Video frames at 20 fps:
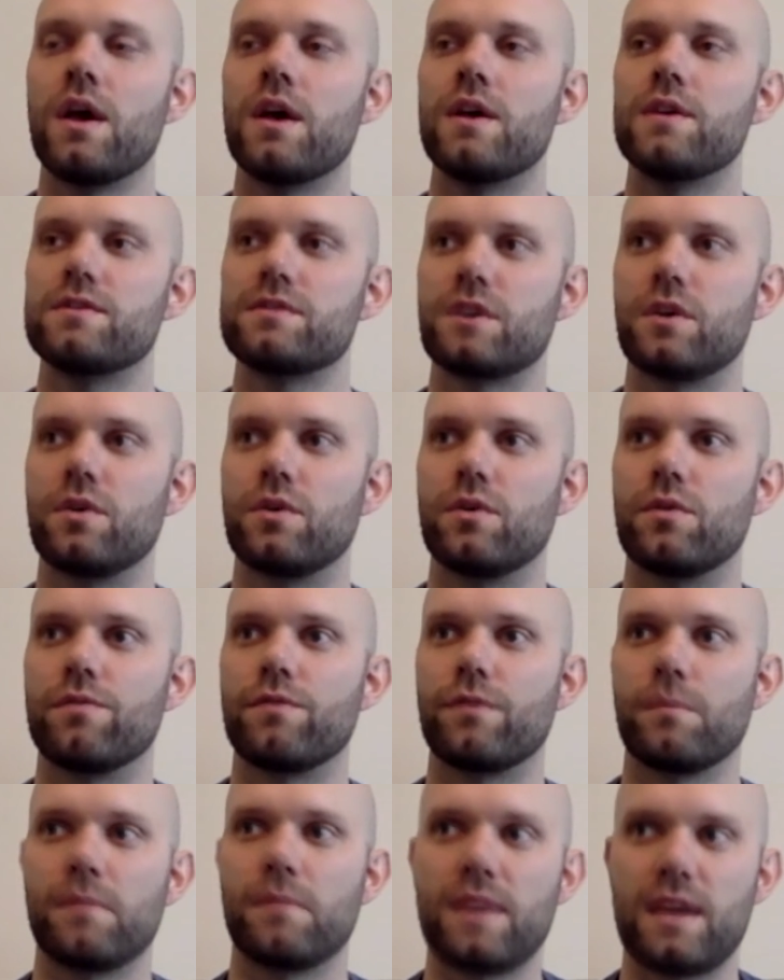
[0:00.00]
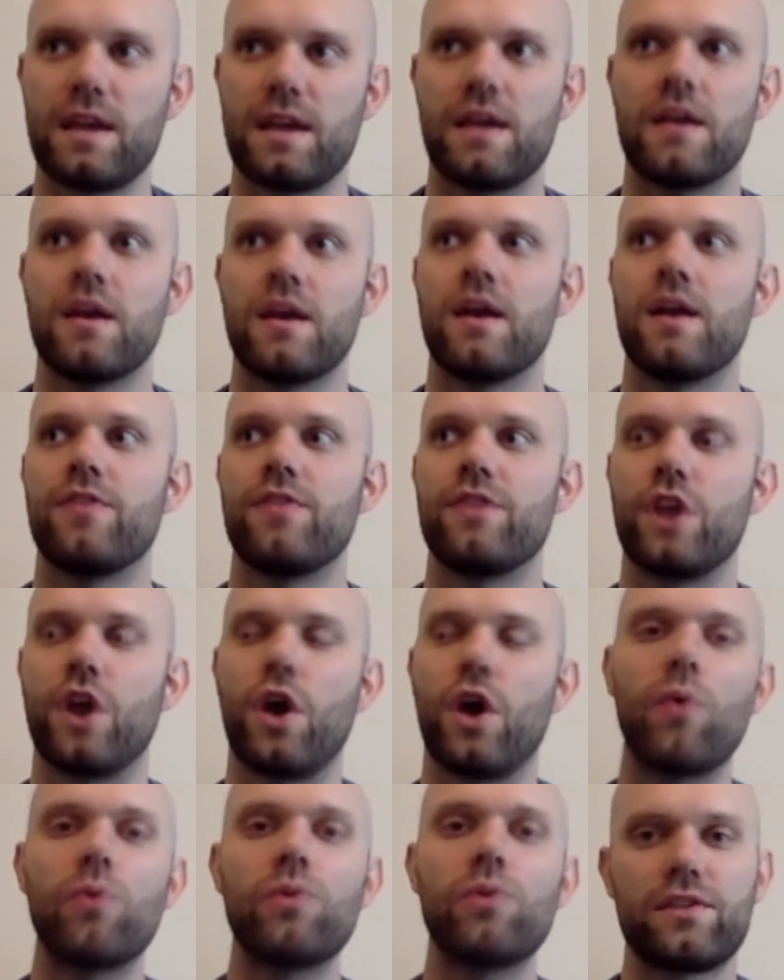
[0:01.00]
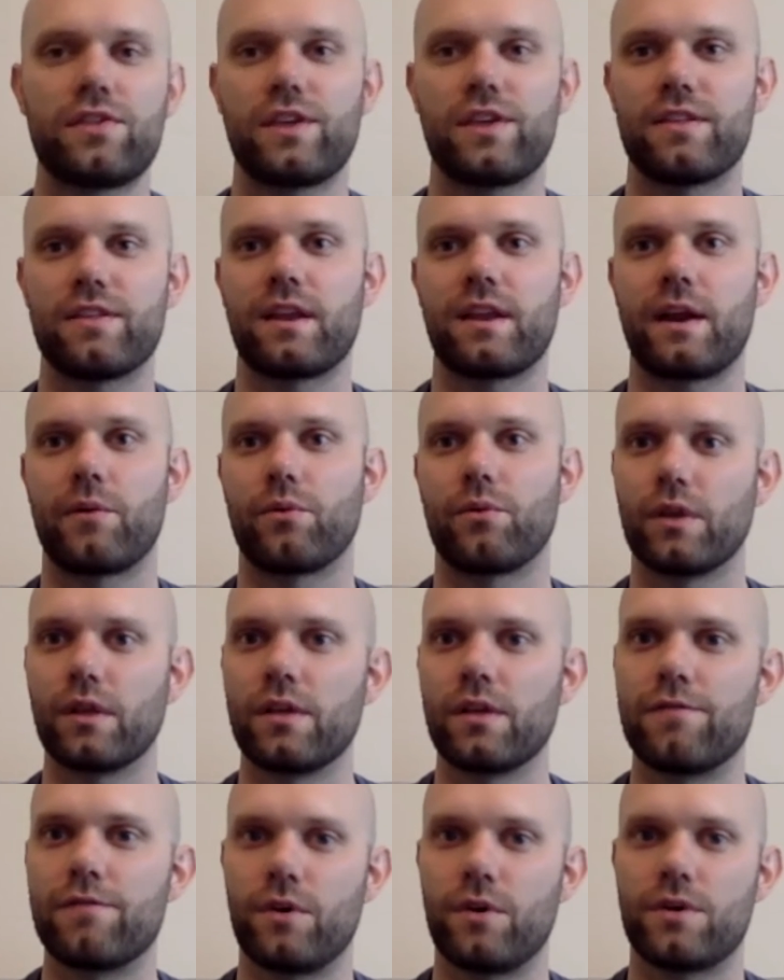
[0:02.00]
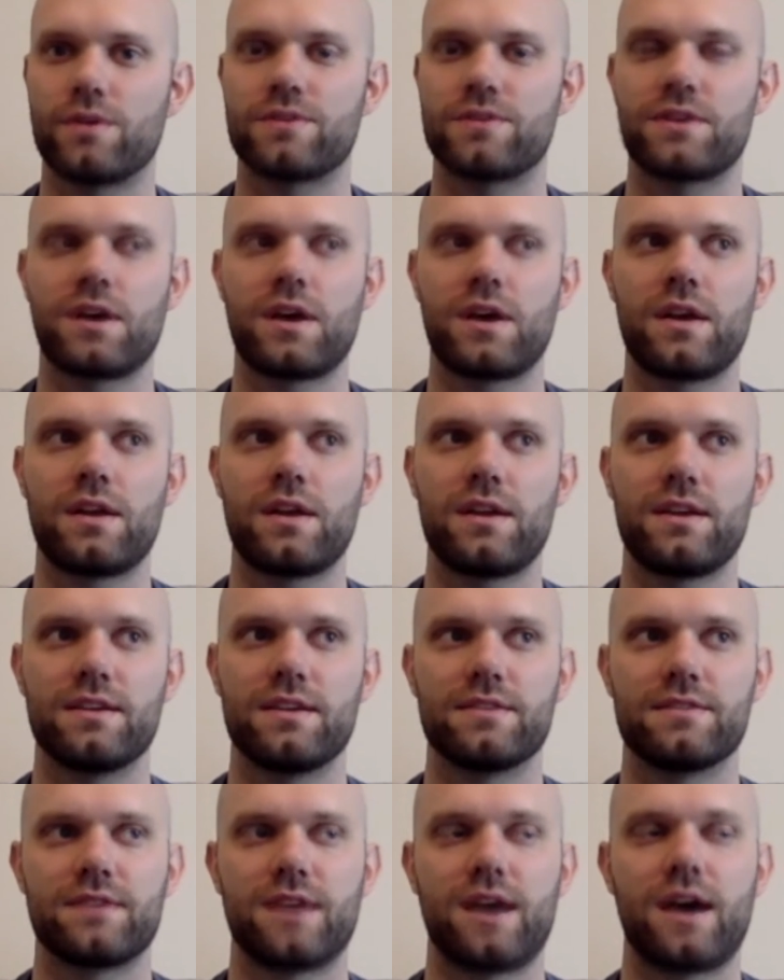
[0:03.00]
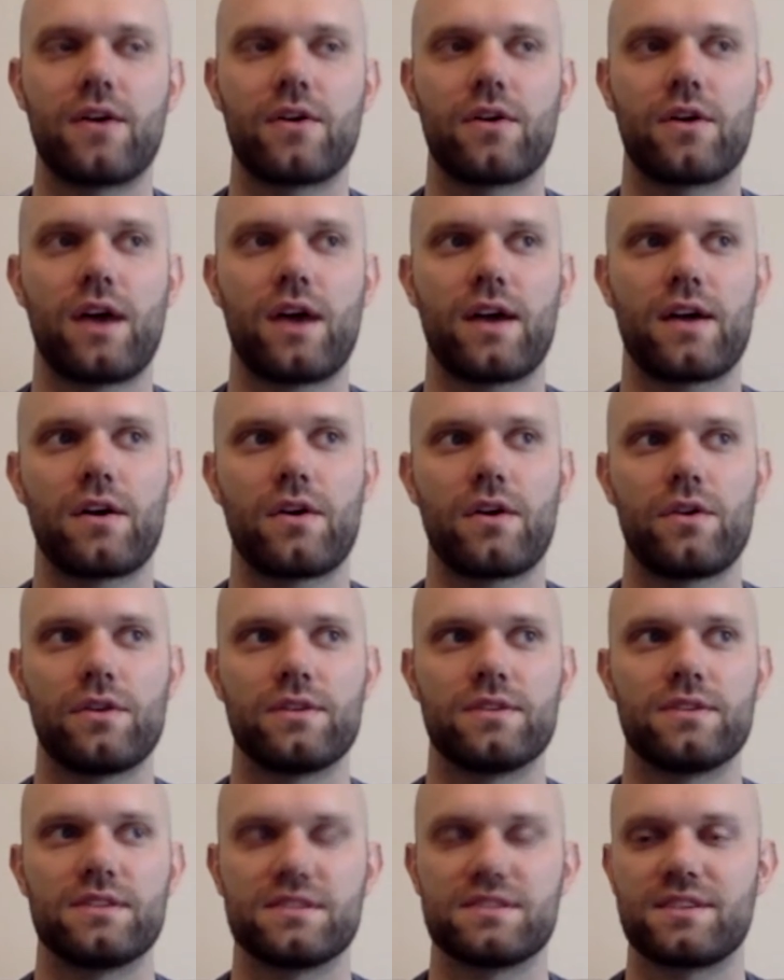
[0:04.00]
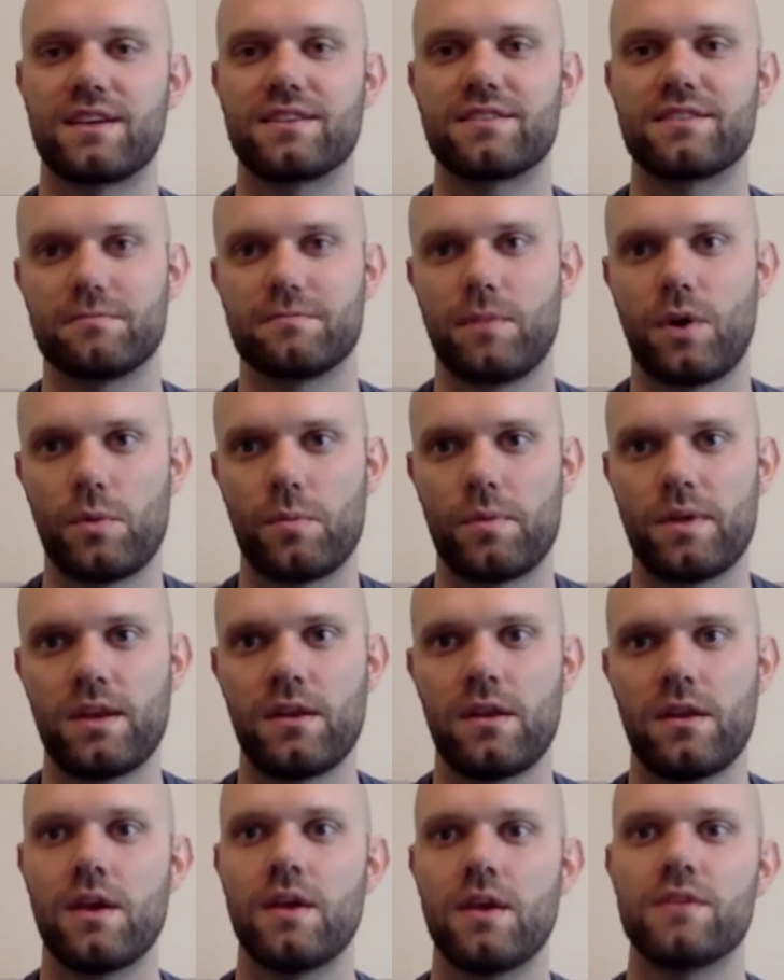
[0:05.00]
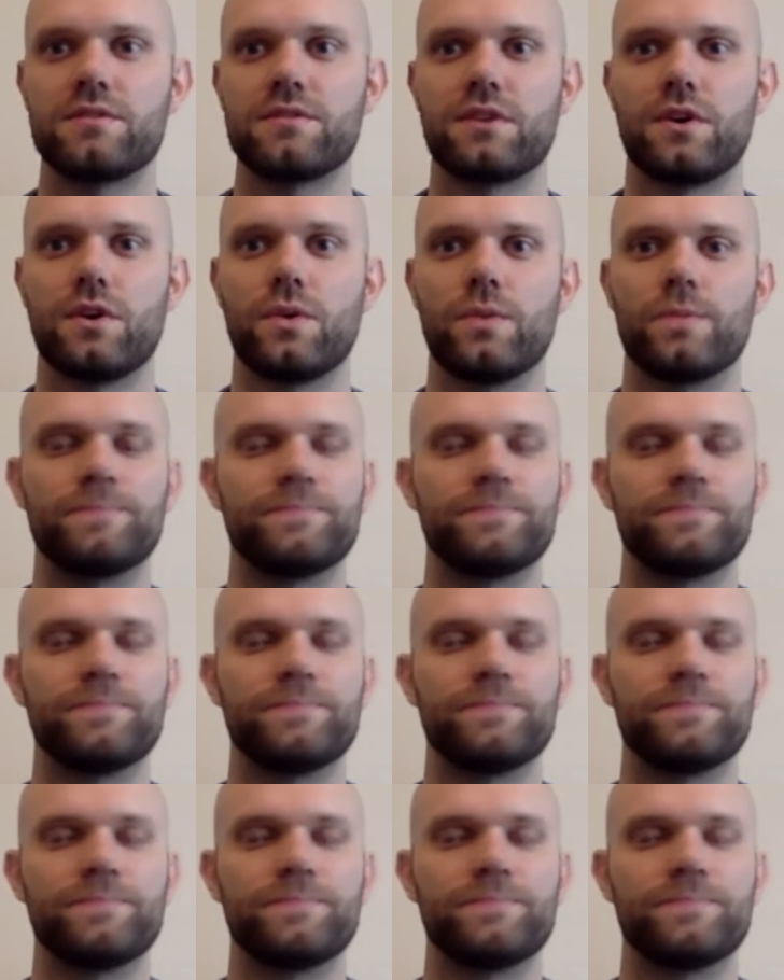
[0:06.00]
So for me, the only thing that I really focus on is I call it a decisive moment. So